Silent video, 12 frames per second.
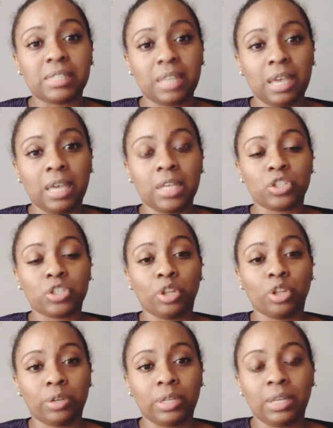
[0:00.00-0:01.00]
thing is
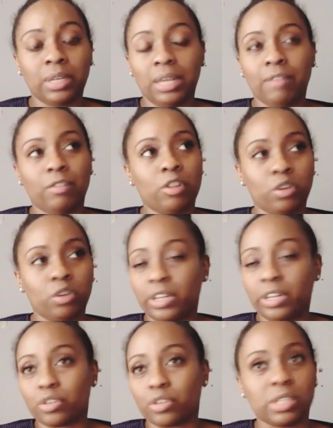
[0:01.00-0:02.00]
learning, even though you
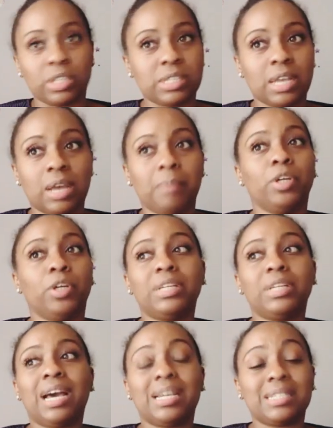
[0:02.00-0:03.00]
hear this all the time,
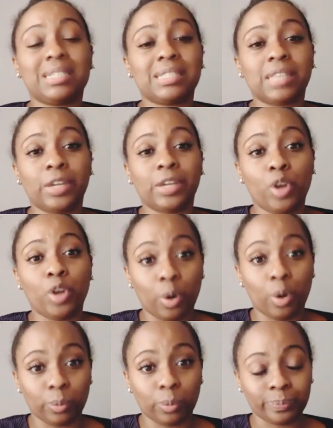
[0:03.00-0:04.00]
learning how to say
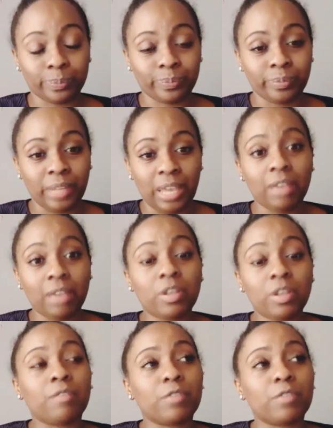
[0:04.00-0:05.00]
no.
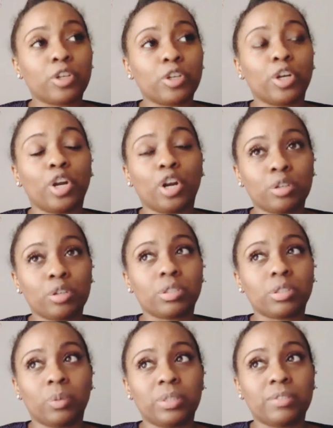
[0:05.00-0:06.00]
Even if it's going to hurt
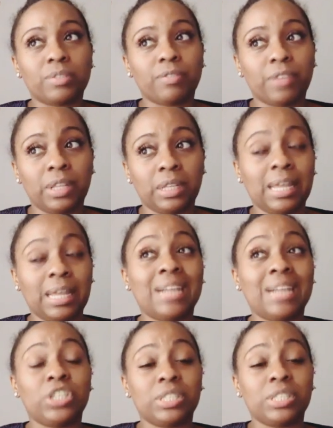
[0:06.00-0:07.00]
someone's feeling. Like,
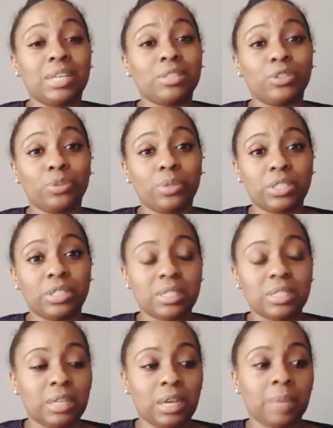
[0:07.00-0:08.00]
I just had to do this
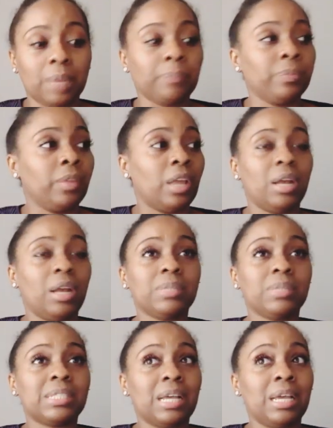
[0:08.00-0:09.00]
yesterday. And I
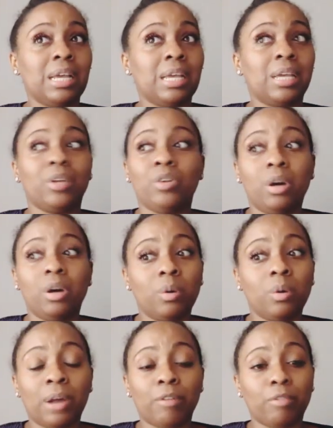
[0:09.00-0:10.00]
was like,
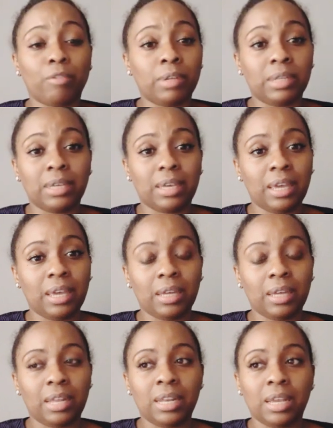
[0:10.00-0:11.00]
no, I really
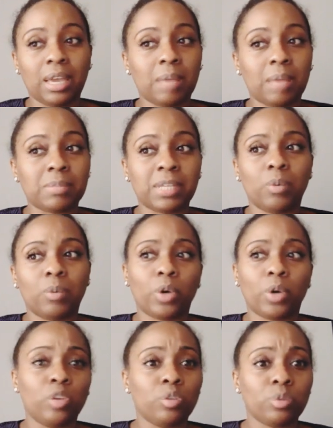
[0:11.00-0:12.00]
can't. And they kept saying, well,
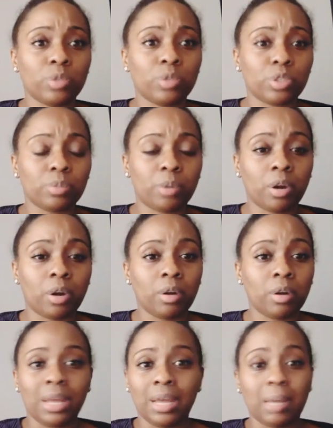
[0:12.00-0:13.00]
can you do it tomorrow?
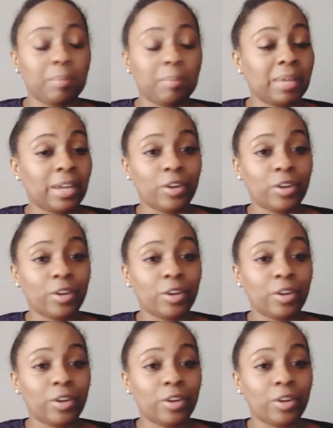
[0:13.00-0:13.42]
And I'm like,